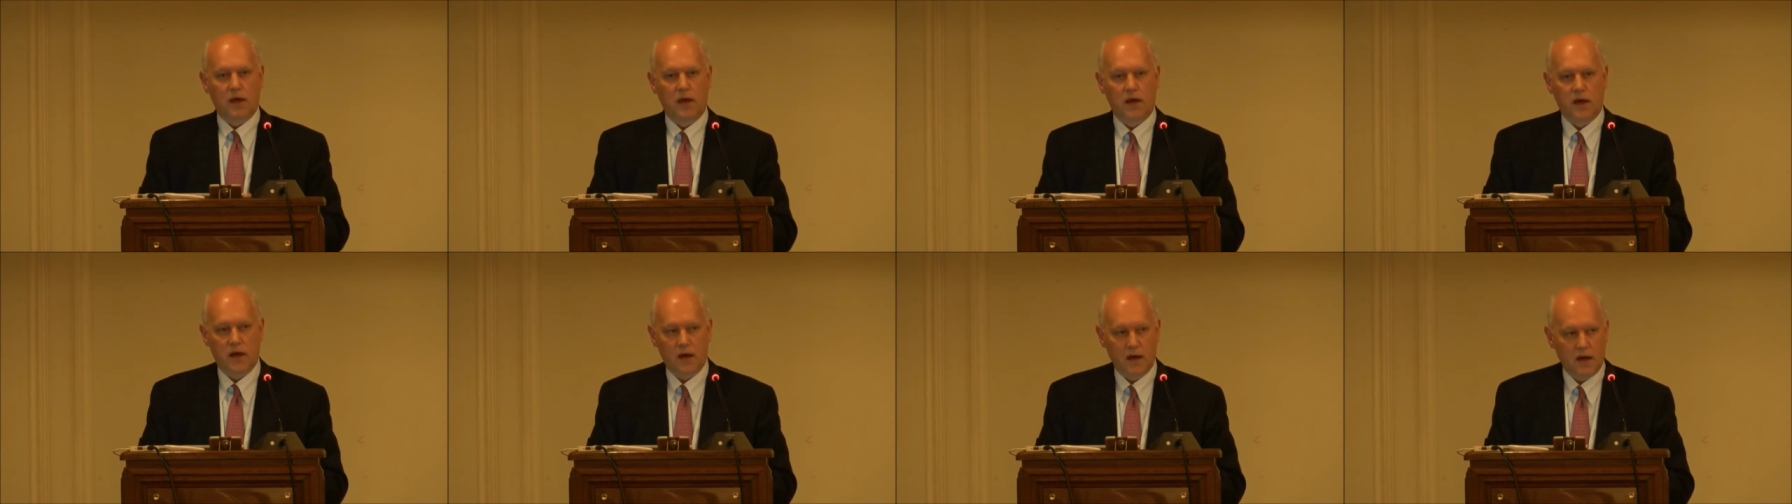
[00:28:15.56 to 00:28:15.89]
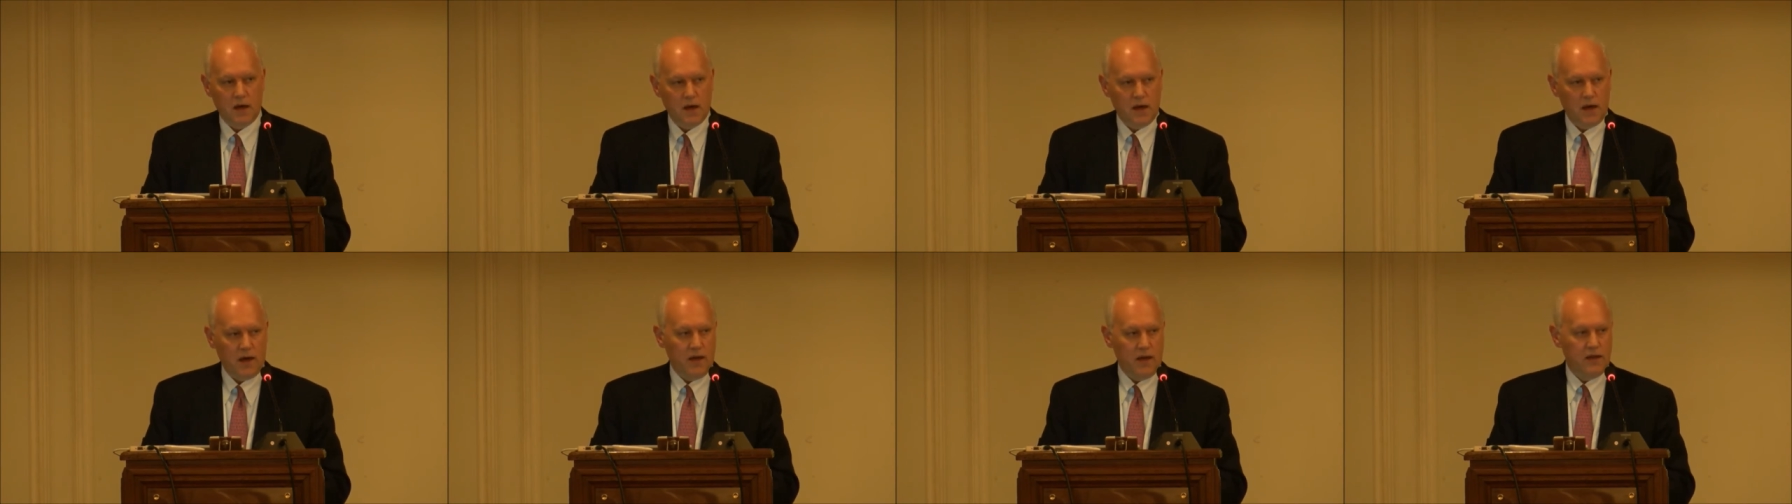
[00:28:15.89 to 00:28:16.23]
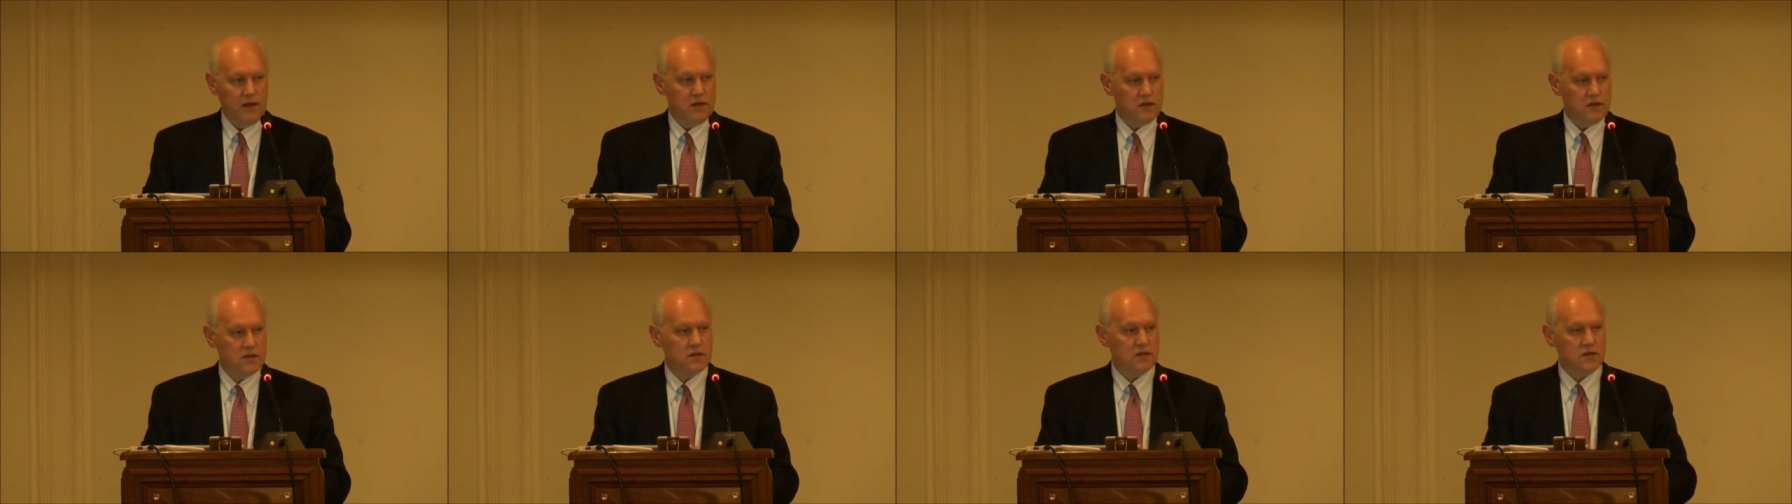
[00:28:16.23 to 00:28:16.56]
Uh,
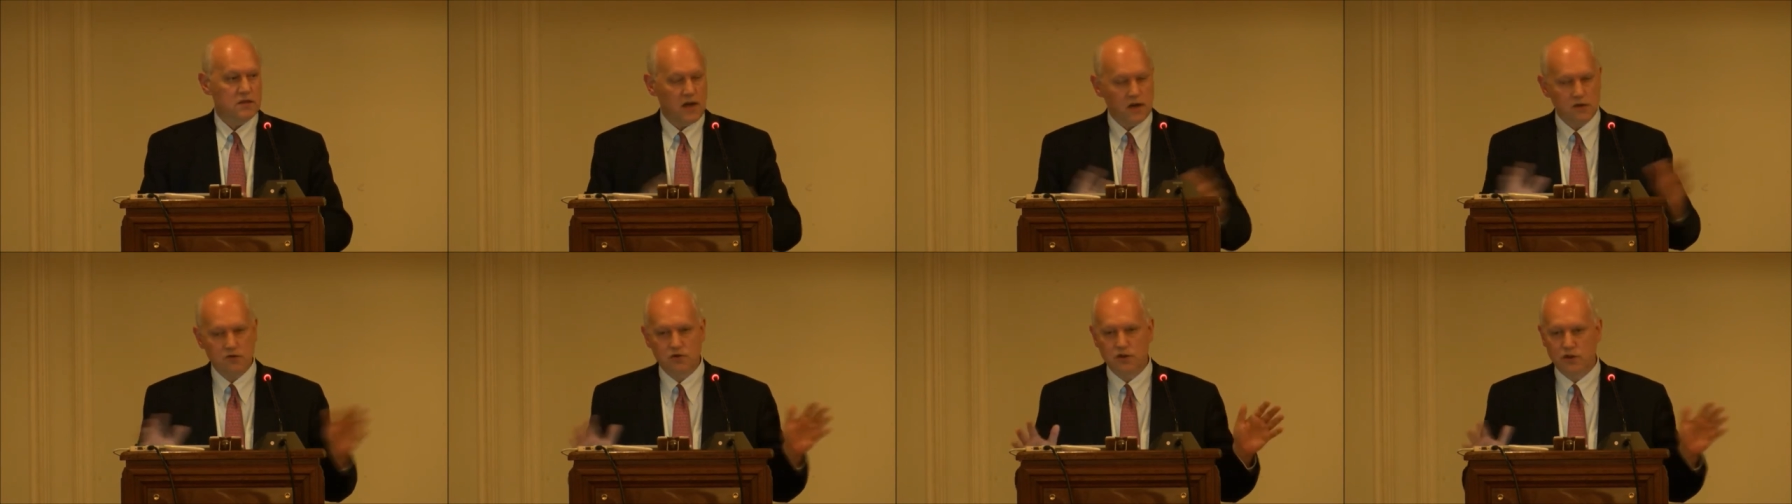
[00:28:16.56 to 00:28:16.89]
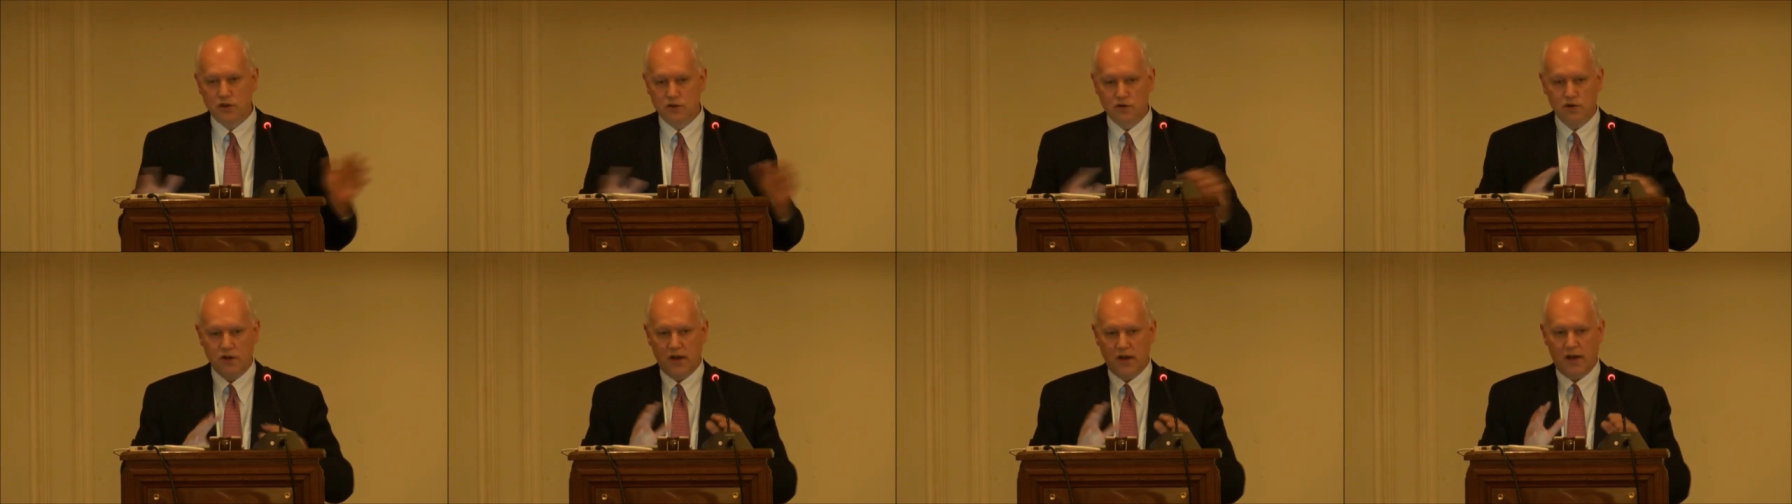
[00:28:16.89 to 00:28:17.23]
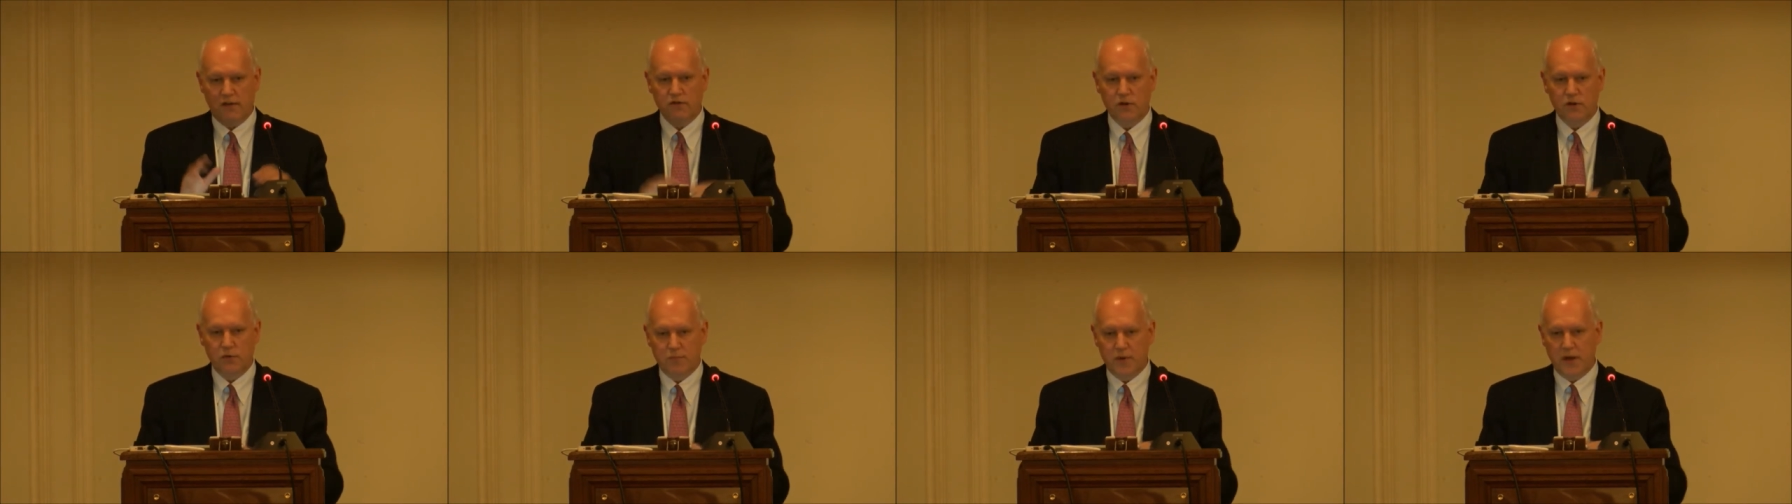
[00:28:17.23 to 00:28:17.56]
and this is actually, you can
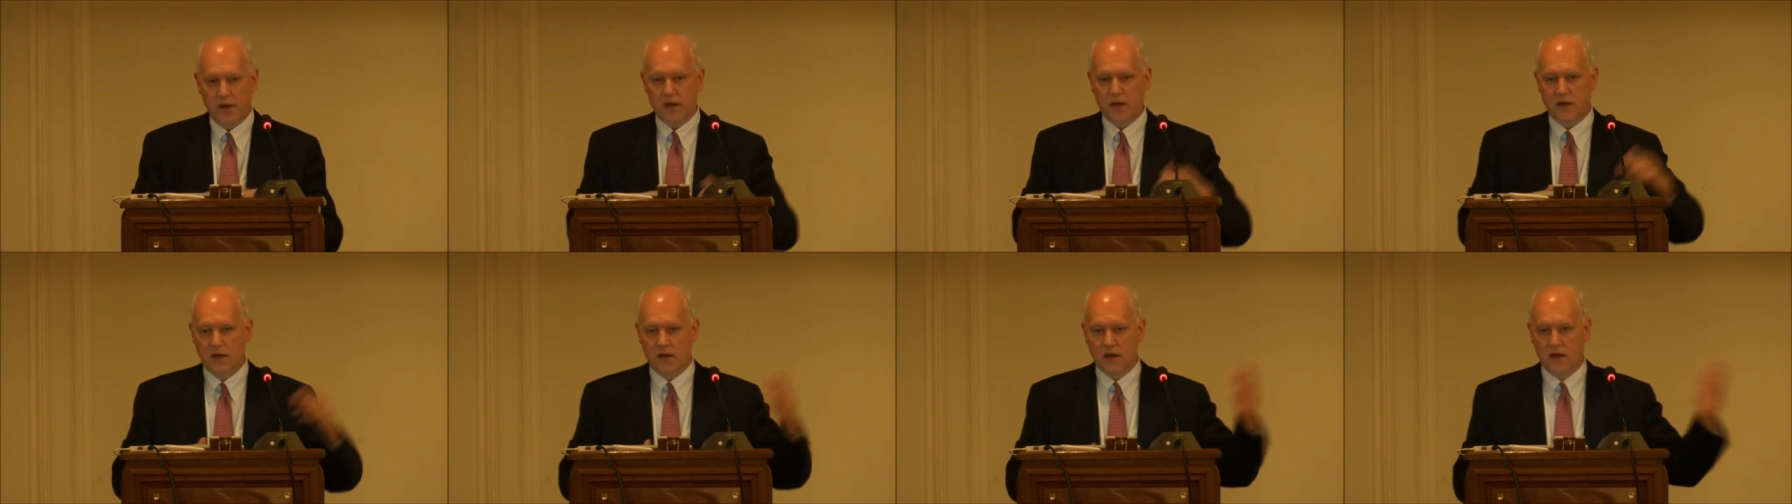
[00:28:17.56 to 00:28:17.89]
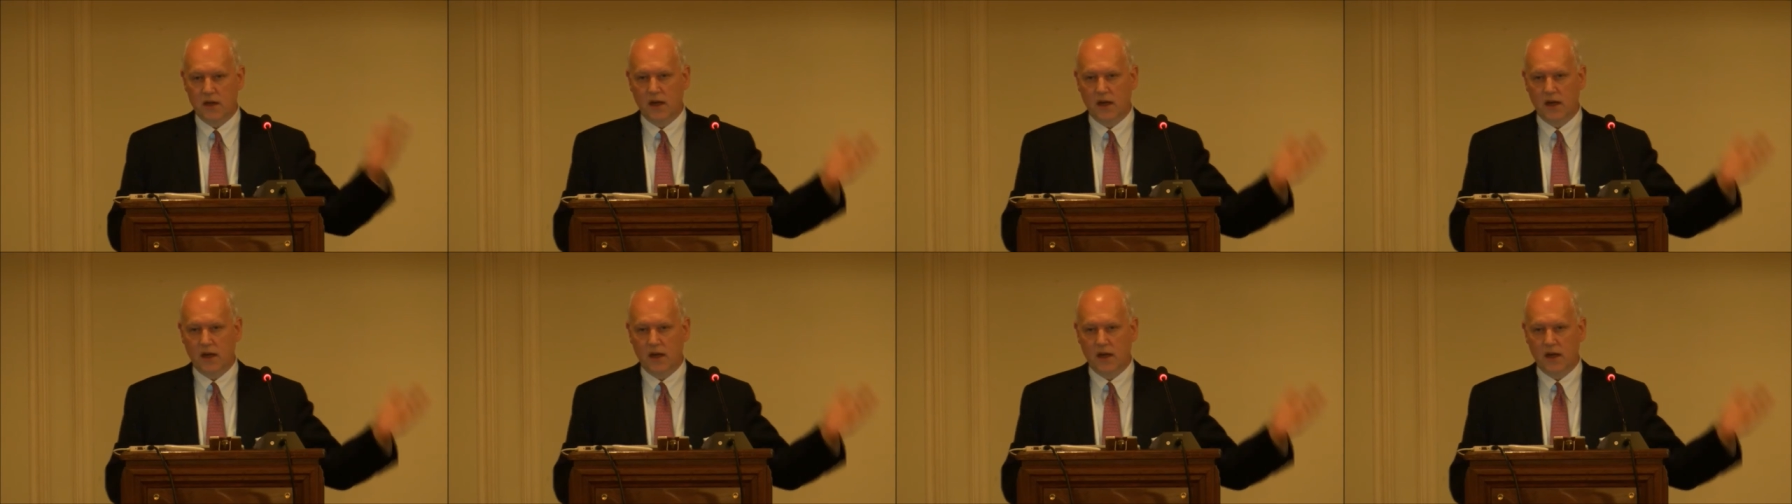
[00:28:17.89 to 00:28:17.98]
have your pick,